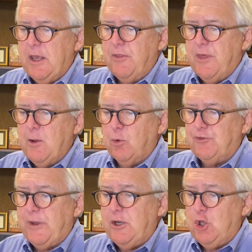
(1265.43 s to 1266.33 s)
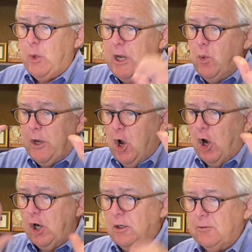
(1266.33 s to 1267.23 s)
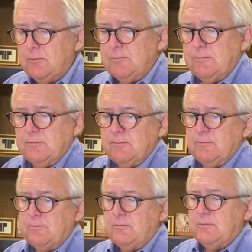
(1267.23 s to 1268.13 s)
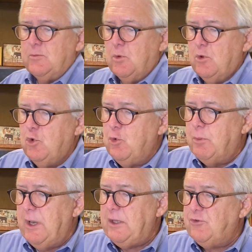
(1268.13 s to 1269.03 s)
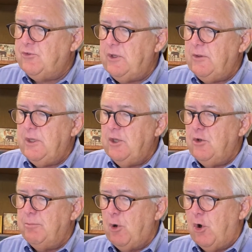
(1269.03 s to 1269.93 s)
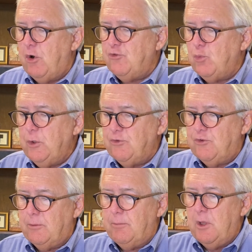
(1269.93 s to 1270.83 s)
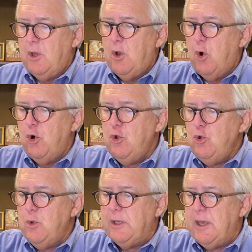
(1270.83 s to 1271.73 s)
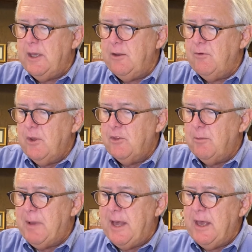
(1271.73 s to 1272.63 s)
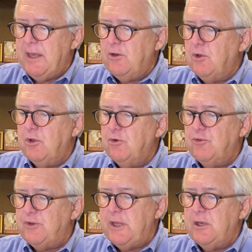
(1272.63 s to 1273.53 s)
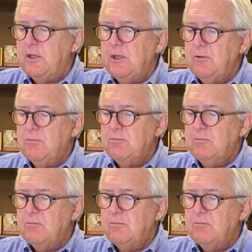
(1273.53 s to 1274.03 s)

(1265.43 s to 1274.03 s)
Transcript: and they will say to you, "Here we are"? Who placed in the hidden parts wisdom, or who gave the mind understanding?